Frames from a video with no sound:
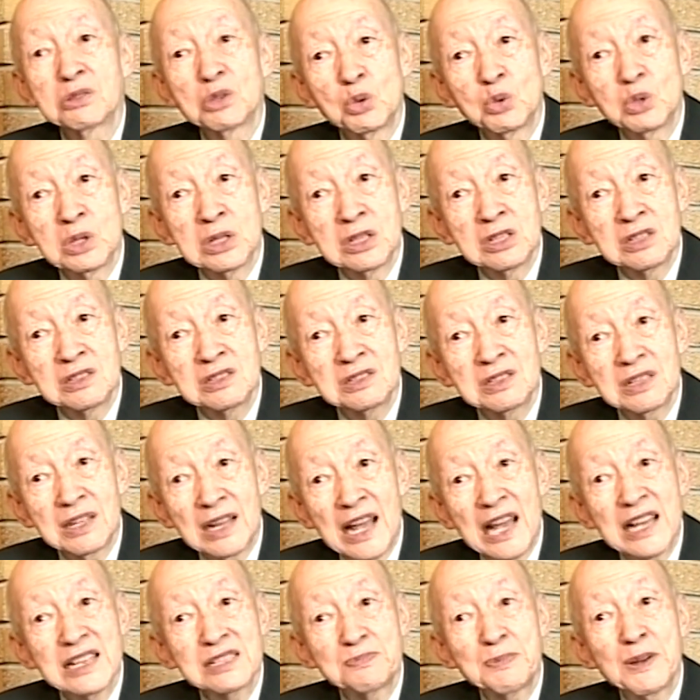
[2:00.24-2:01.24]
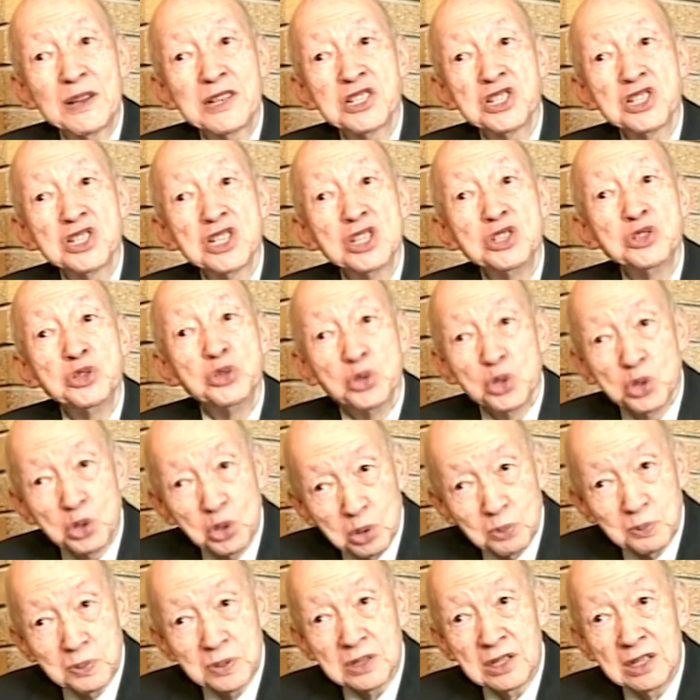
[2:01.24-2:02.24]
the world, especially in
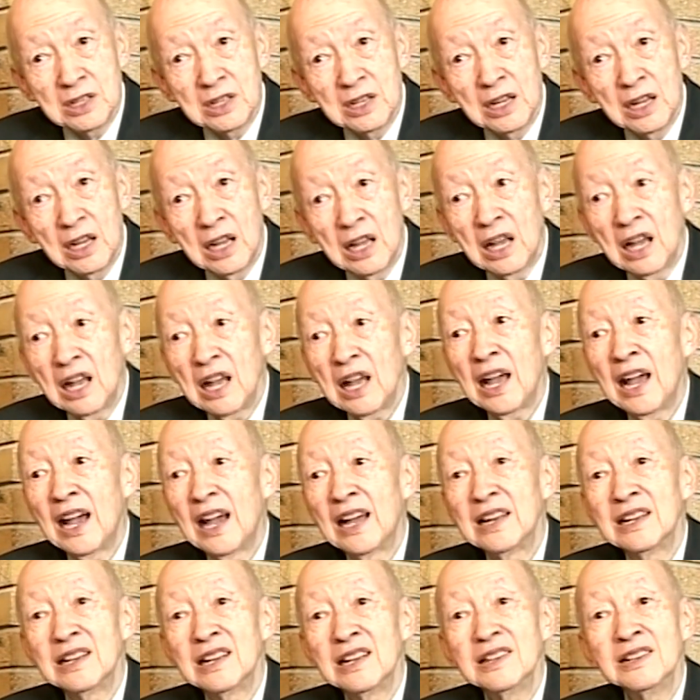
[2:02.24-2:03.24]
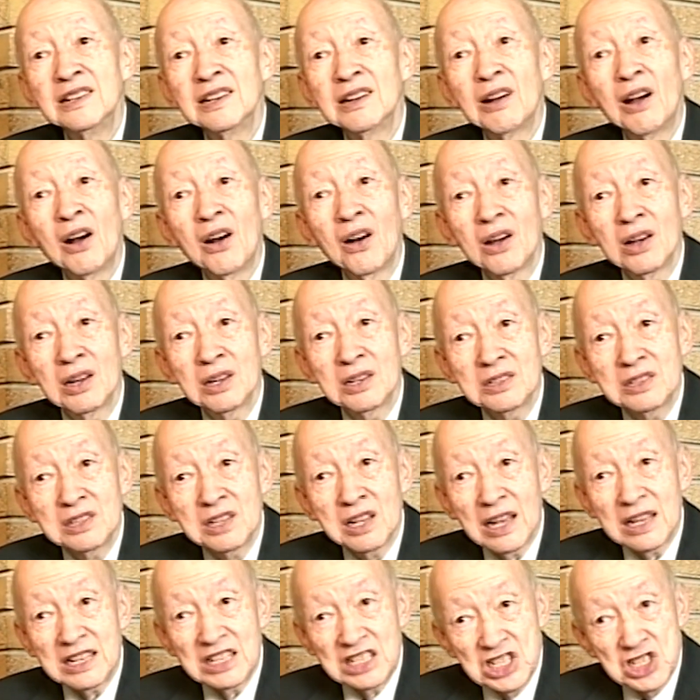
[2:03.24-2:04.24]
Europe and in
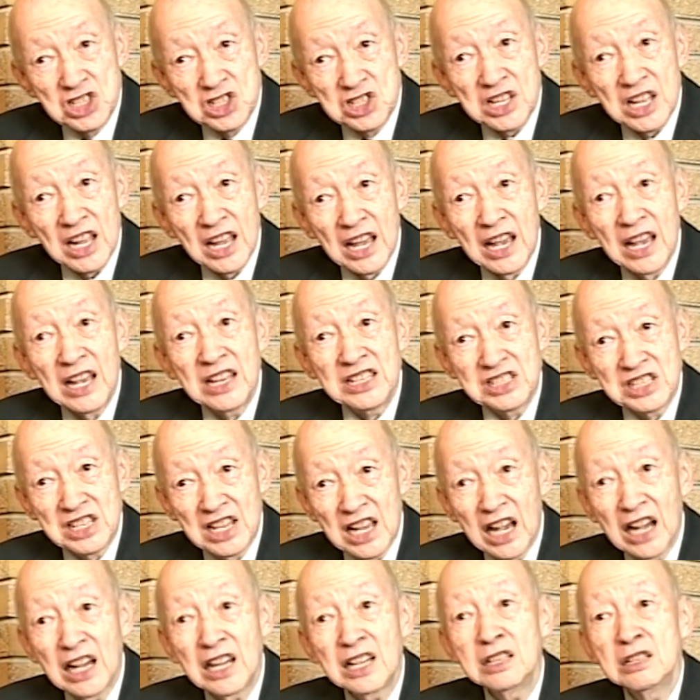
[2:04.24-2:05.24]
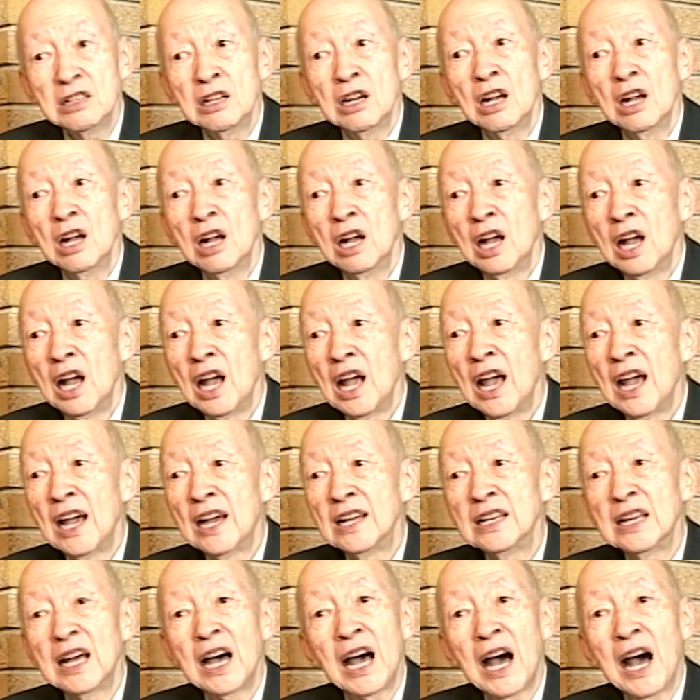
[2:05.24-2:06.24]
East Asia.
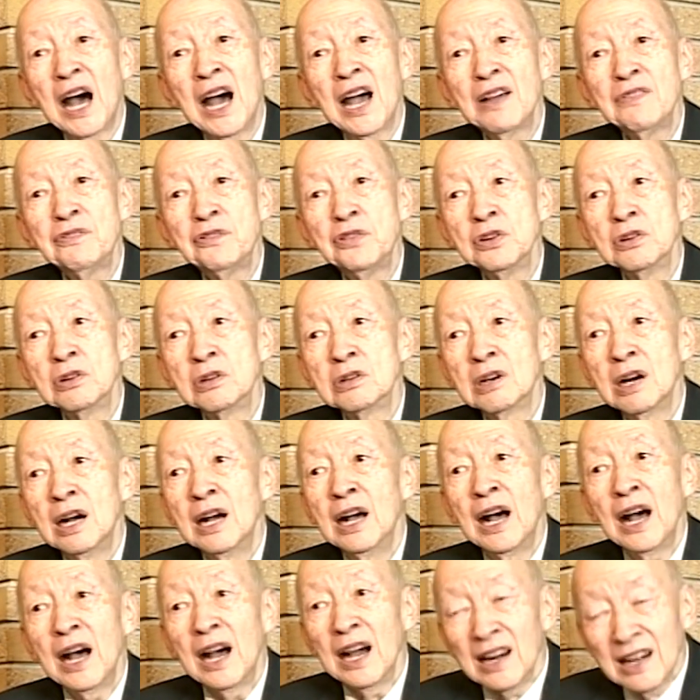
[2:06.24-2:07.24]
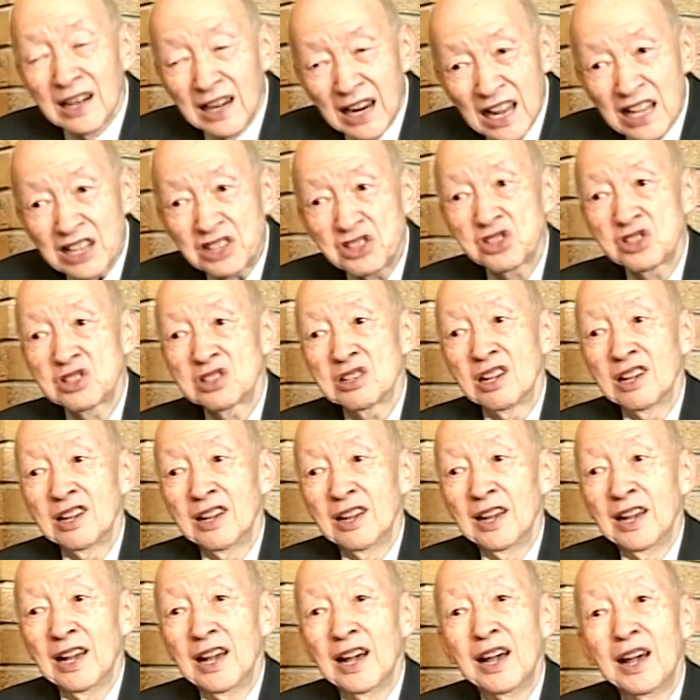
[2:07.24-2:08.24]
And I feel unless
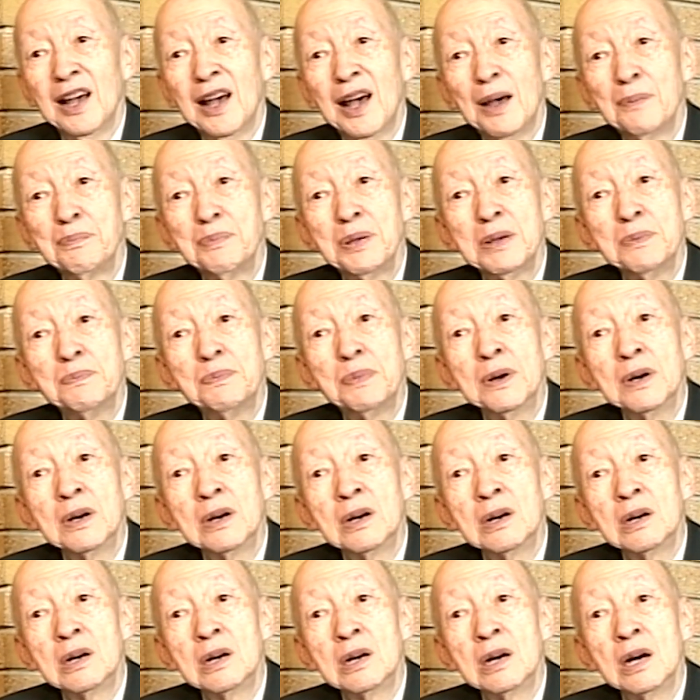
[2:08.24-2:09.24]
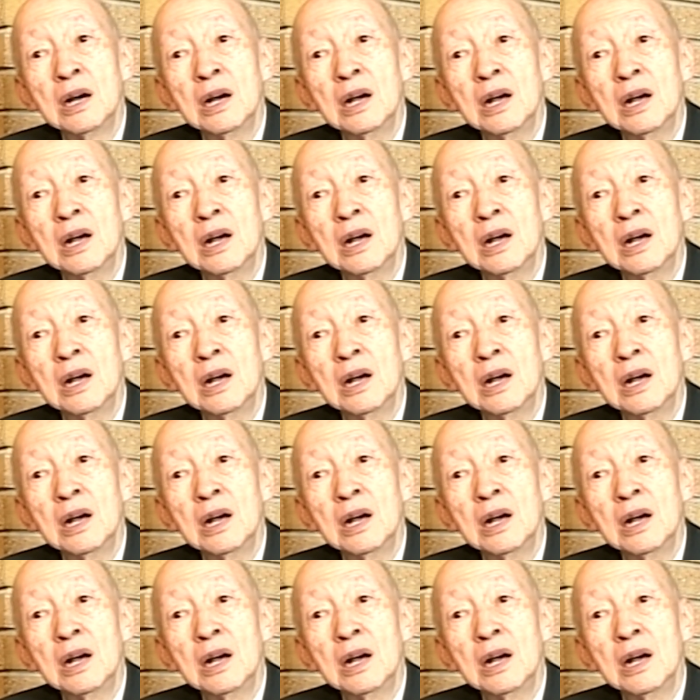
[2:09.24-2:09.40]
people